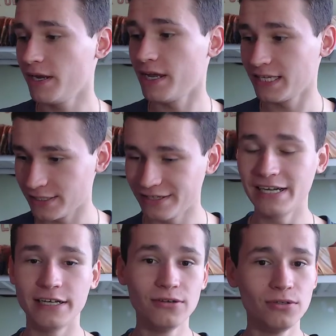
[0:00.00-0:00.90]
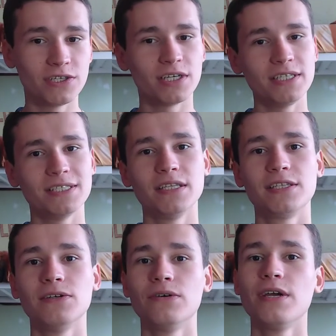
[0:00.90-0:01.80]
It's really good reason
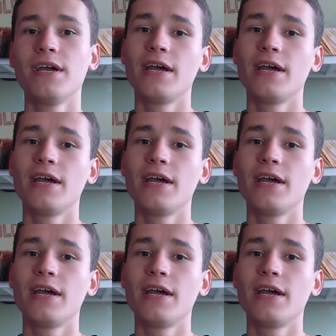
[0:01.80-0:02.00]
to